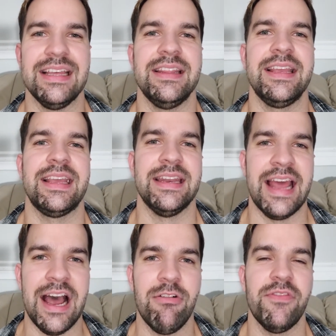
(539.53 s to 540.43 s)
they can
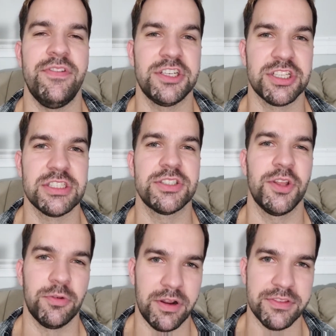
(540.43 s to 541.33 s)
now officially solo
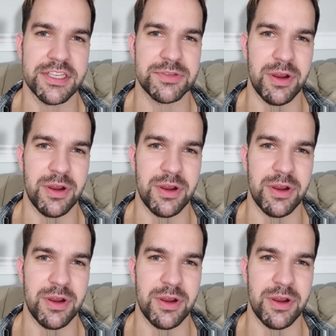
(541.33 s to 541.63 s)
run this one